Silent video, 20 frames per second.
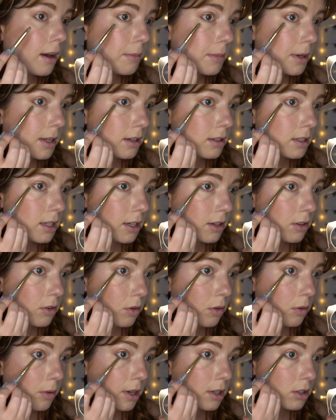I'm gonna take it
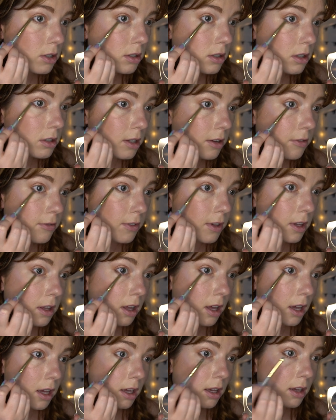all the way just because I
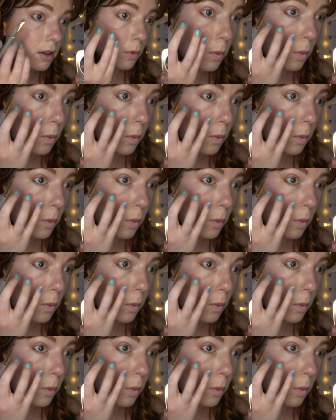feel like it.